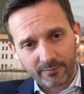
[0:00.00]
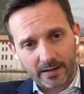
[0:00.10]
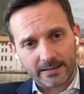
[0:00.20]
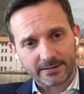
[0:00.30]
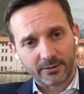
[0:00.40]
of
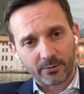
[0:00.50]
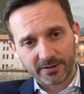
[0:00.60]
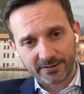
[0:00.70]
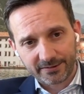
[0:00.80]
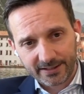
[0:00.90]

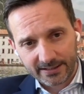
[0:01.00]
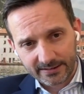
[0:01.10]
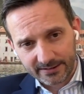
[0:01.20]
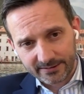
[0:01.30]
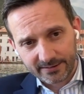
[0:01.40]
altcoins
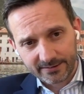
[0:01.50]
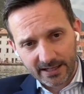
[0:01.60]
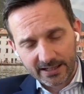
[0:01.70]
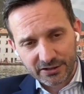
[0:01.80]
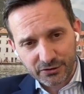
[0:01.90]
is
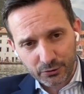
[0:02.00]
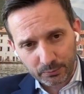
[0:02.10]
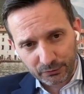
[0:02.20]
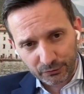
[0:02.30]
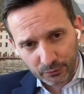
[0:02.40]
getting
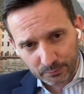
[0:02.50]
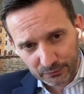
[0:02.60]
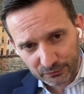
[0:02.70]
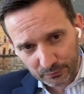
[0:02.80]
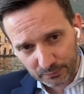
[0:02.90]
super
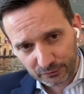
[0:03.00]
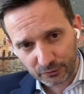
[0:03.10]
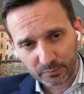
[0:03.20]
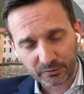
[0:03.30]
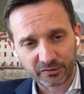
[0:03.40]

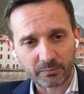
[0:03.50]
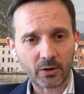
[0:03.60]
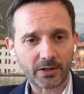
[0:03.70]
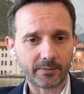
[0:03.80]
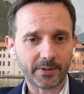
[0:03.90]

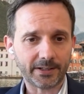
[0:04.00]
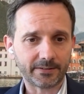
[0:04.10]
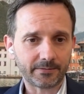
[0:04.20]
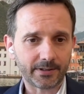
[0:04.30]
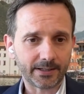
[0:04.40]
small in
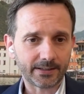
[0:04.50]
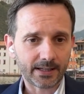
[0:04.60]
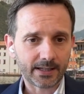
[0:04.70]
weight, right?